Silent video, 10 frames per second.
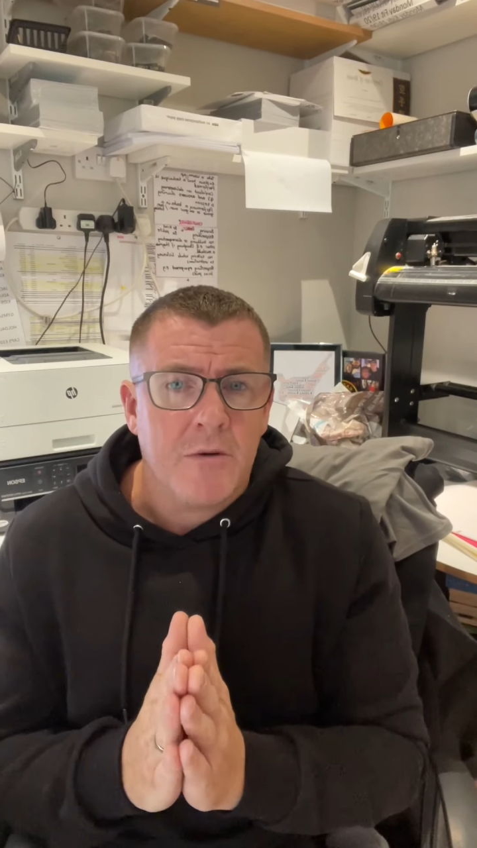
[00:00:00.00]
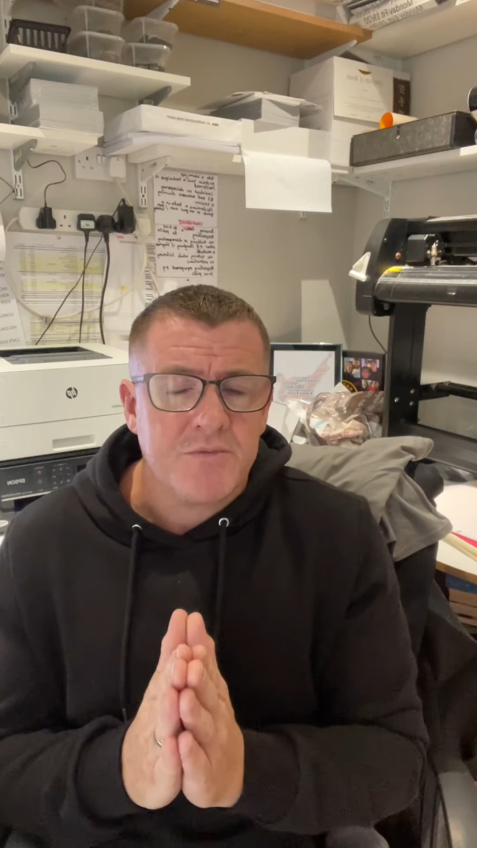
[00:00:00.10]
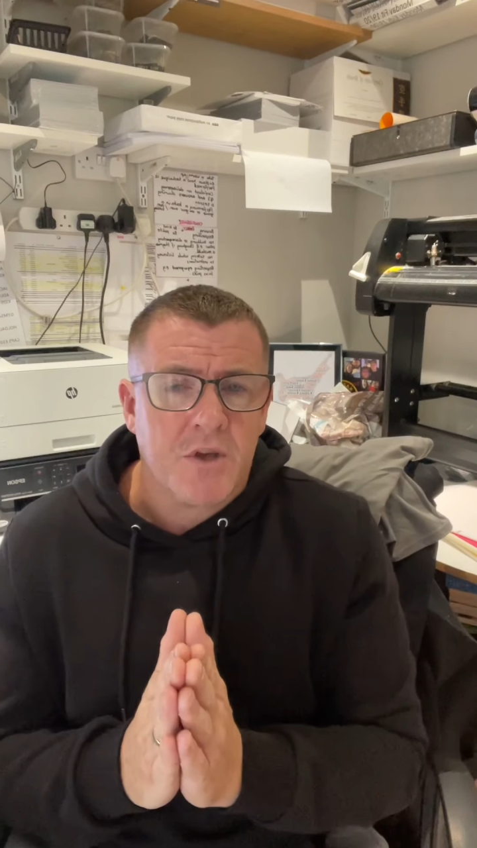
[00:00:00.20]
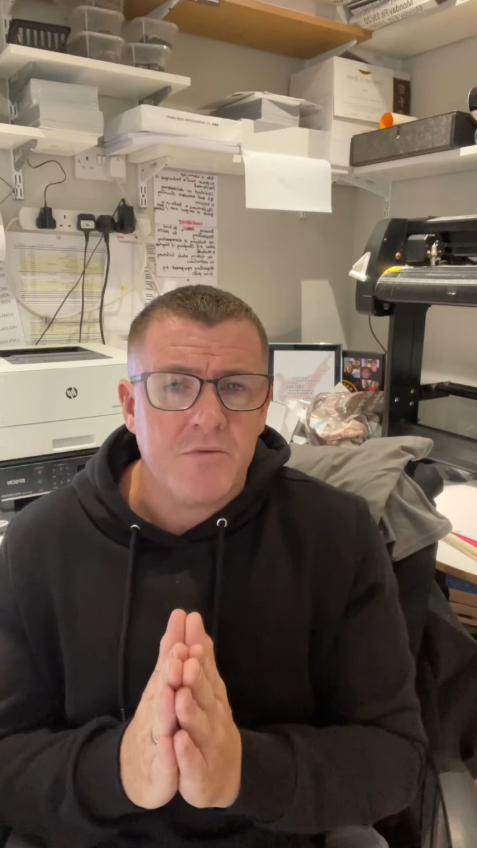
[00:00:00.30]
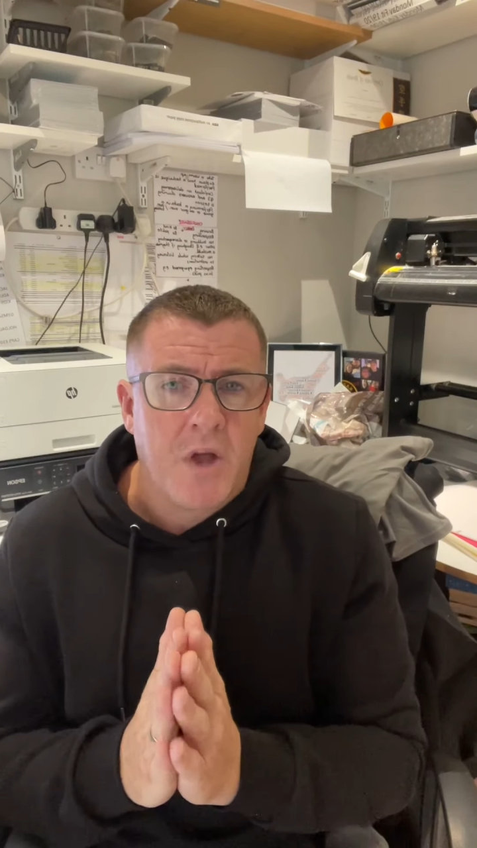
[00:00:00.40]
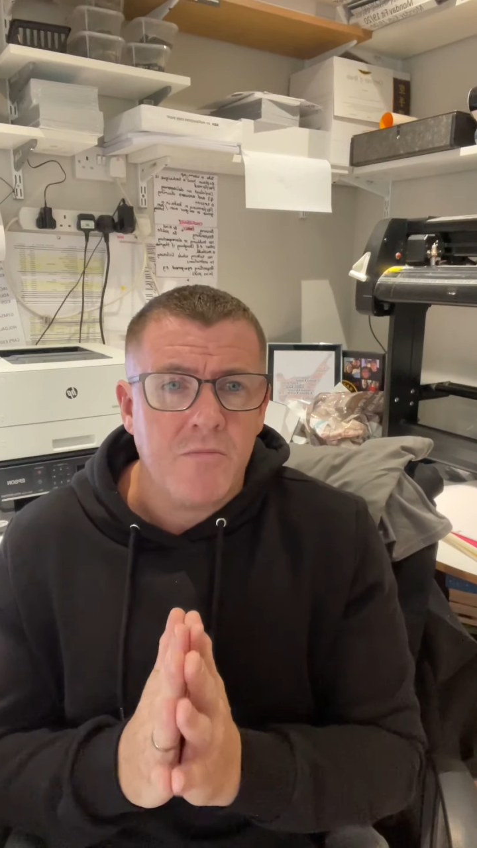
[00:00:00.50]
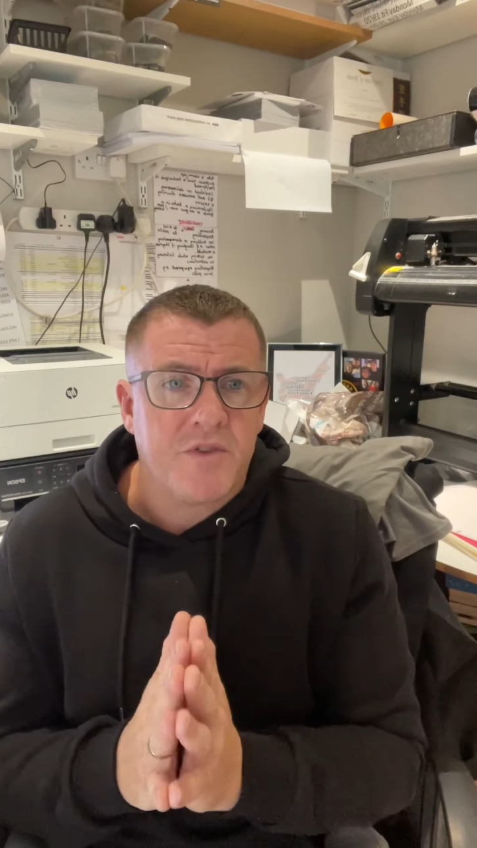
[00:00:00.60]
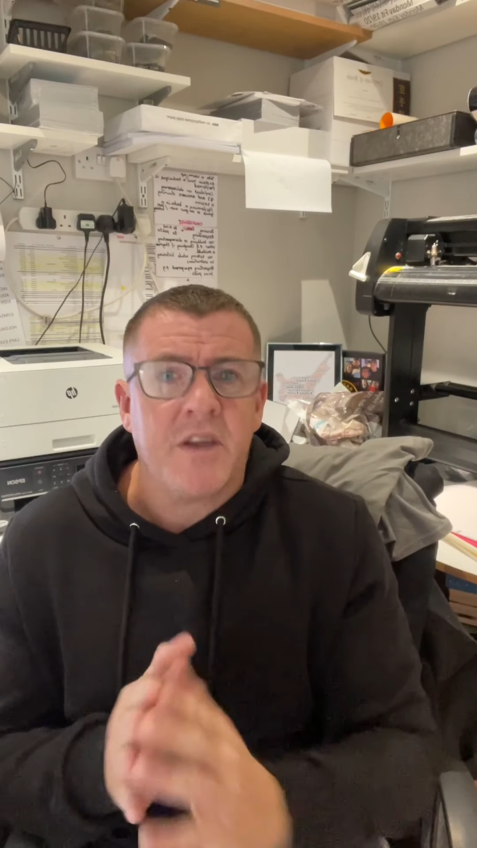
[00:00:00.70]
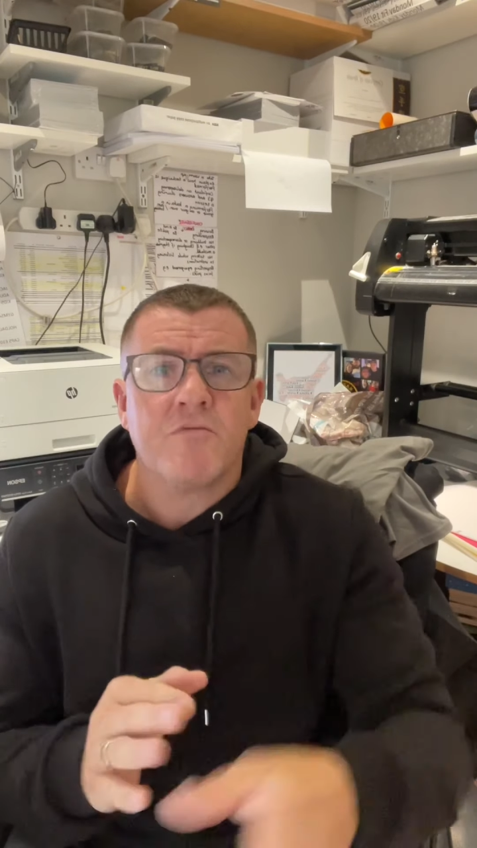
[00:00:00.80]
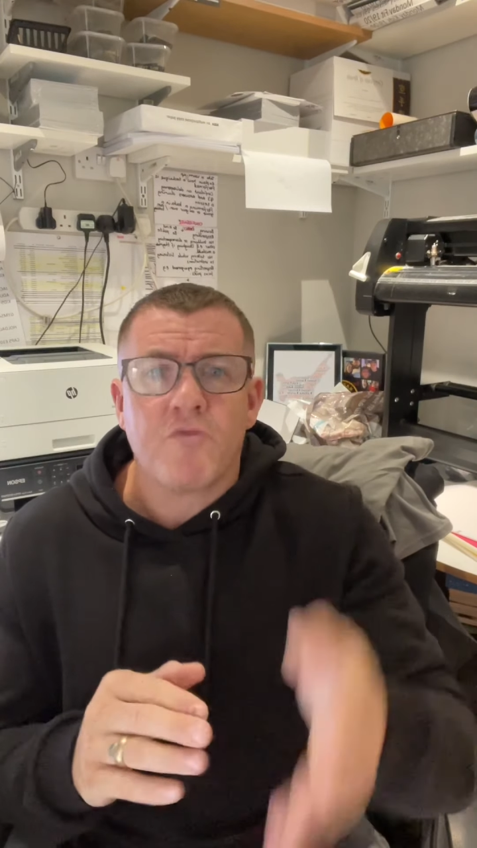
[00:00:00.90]
So don't
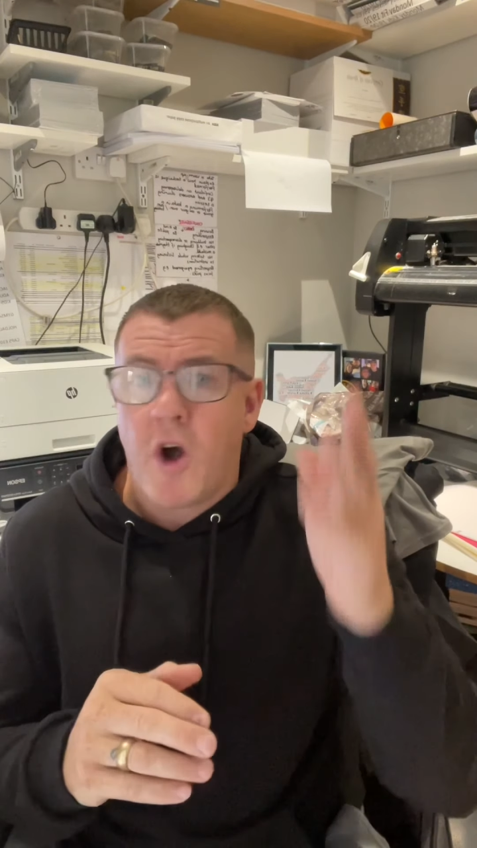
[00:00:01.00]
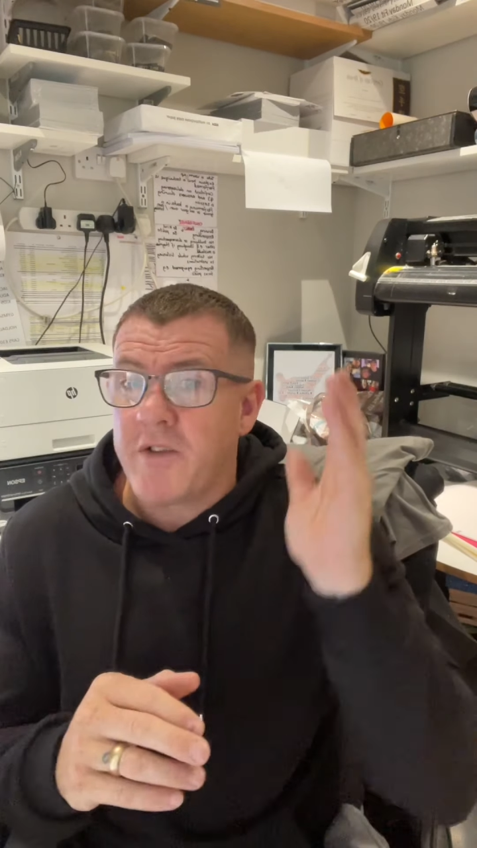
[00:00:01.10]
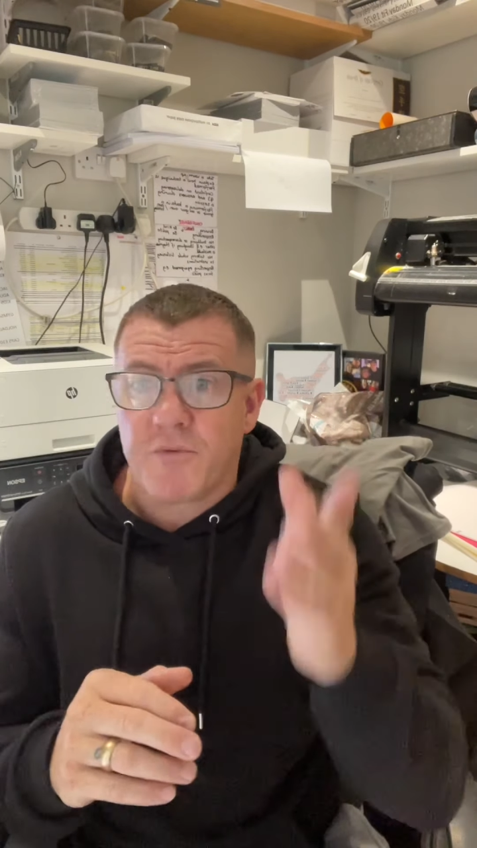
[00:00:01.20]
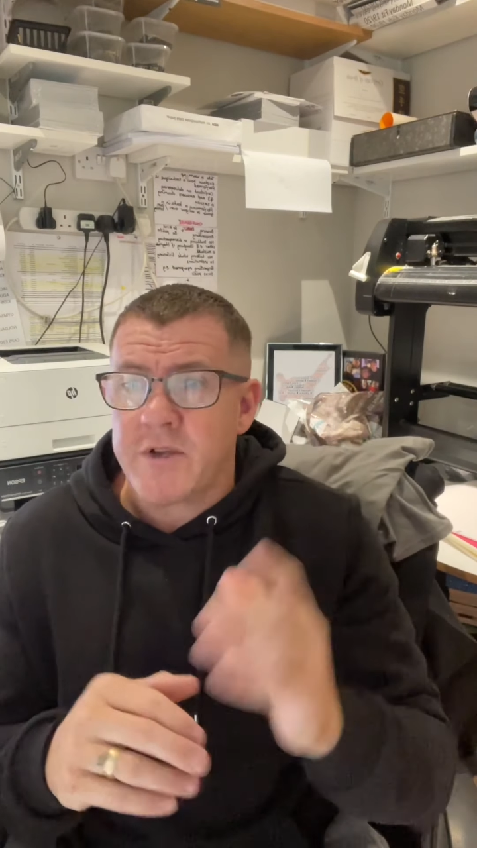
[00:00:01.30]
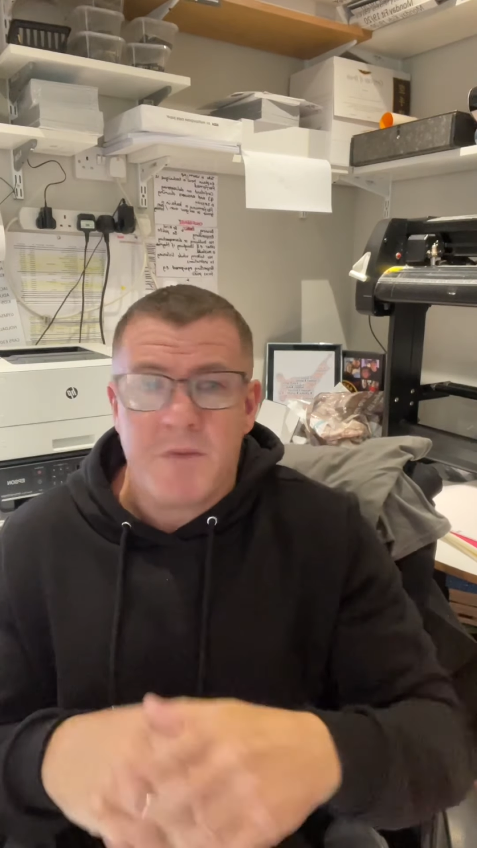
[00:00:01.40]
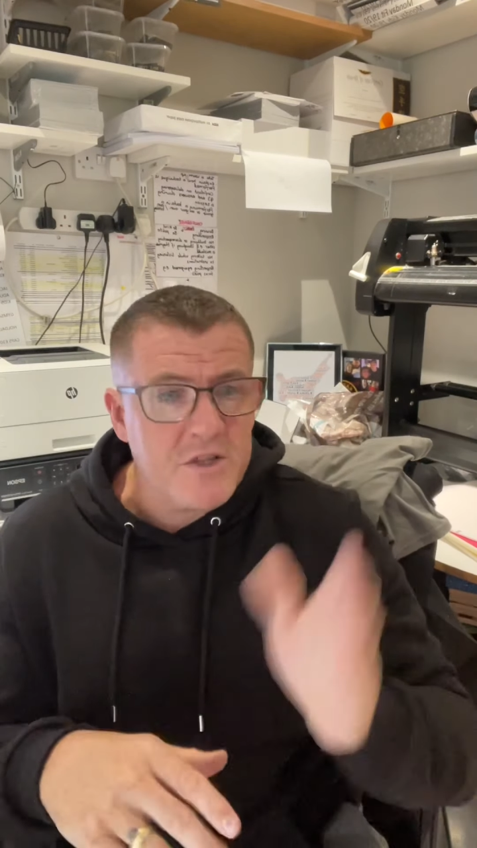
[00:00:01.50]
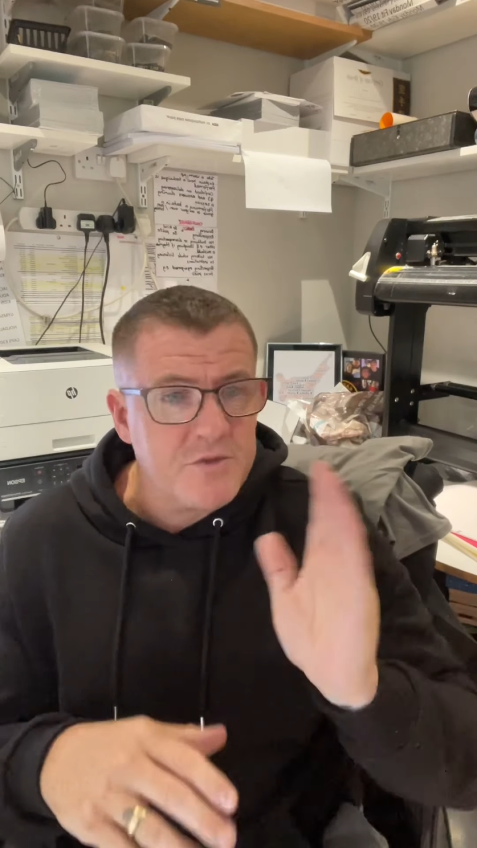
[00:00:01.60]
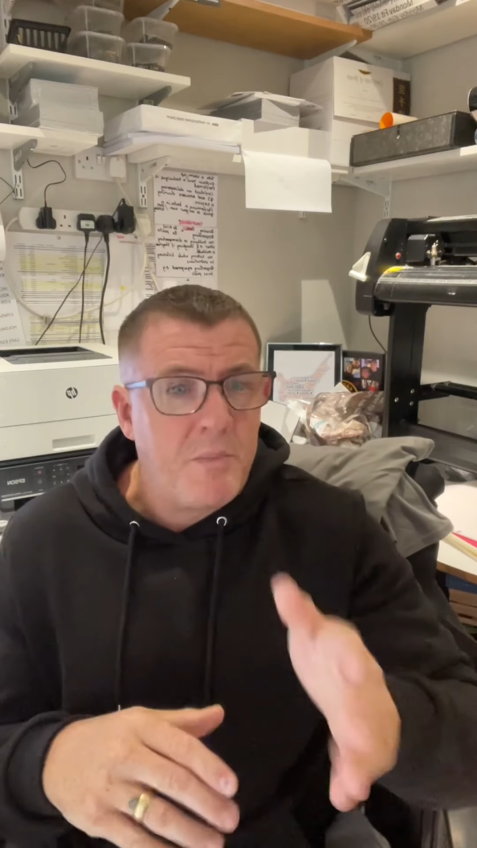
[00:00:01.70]
think, right, 3 months,